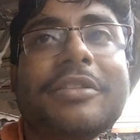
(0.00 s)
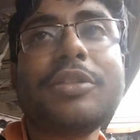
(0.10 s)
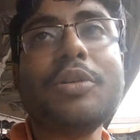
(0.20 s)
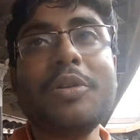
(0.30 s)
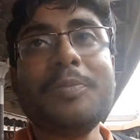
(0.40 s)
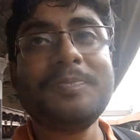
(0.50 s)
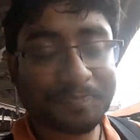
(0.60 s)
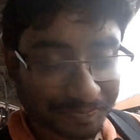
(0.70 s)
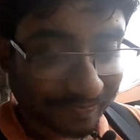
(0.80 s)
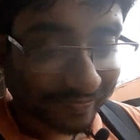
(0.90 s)
So
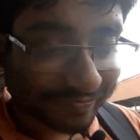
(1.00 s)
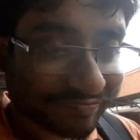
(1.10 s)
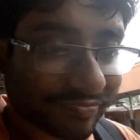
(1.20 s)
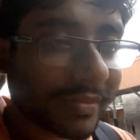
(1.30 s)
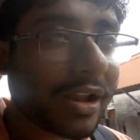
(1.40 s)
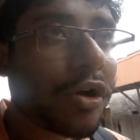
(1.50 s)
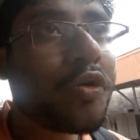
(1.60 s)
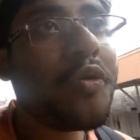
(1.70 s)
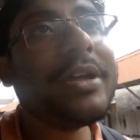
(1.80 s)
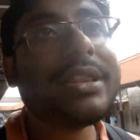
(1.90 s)

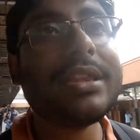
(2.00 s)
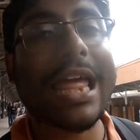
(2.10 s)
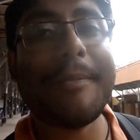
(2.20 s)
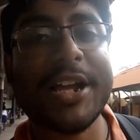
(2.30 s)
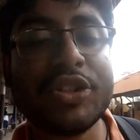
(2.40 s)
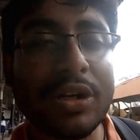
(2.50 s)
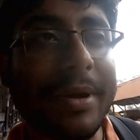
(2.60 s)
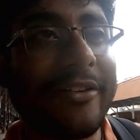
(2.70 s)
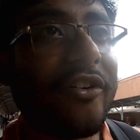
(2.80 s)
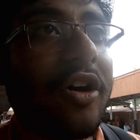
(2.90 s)
whom is this app actually
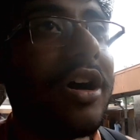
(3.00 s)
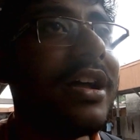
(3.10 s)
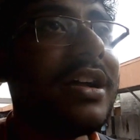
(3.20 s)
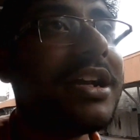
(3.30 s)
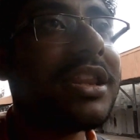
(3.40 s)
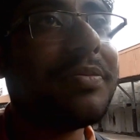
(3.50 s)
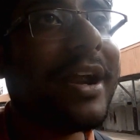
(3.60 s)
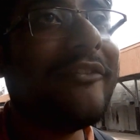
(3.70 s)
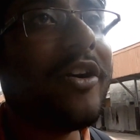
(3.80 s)
meant for? It's meant